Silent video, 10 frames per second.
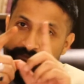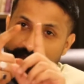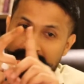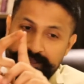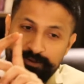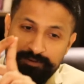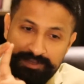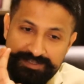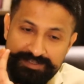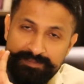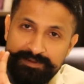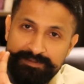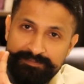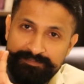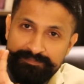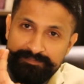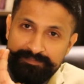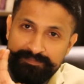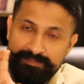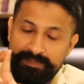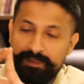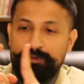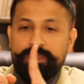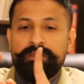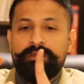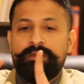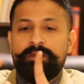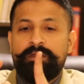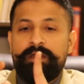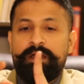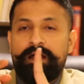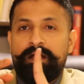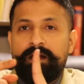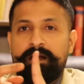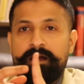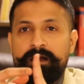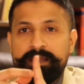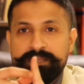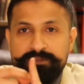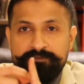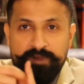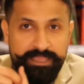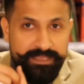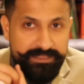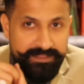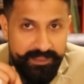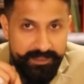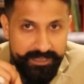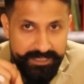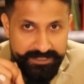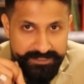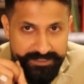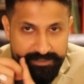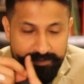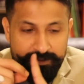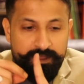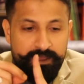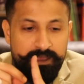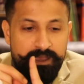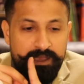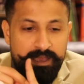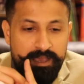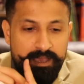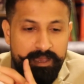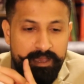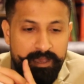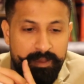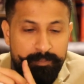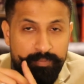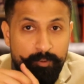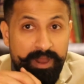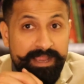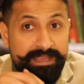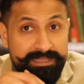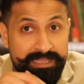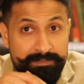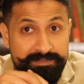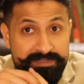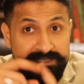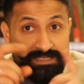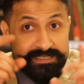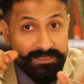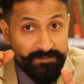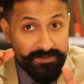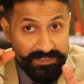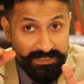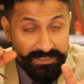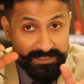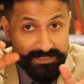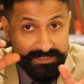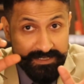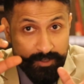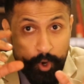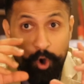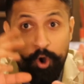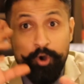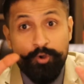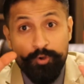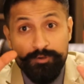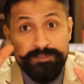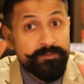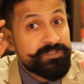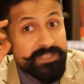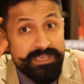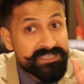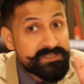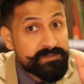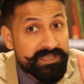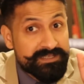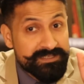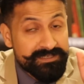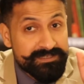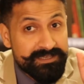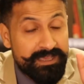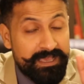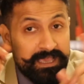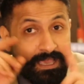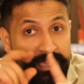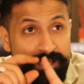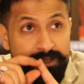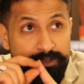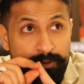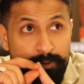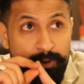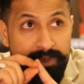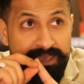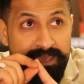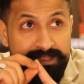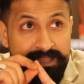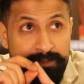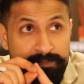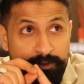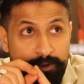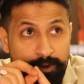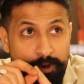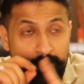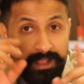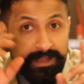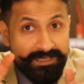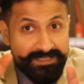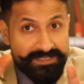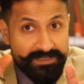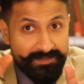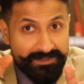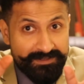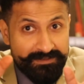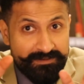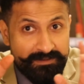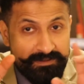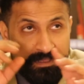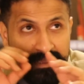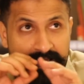your customer. Okay? Identifying their needs. Providing them the services or goods which they expected. You are making them your loyal customer. And